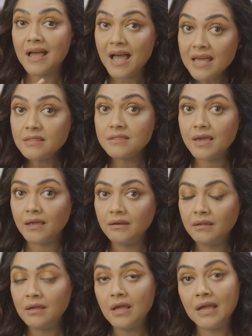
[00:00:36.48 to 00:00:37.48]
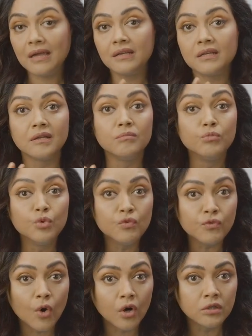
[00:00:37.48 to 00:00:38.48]
And then it can
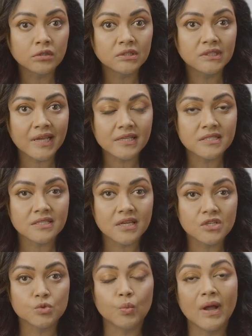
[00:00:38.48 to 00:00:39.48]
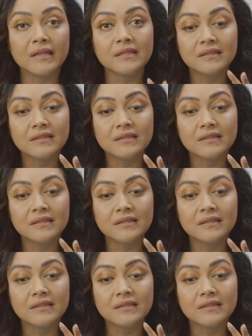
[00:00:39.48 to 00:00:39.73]
move on to the next stage while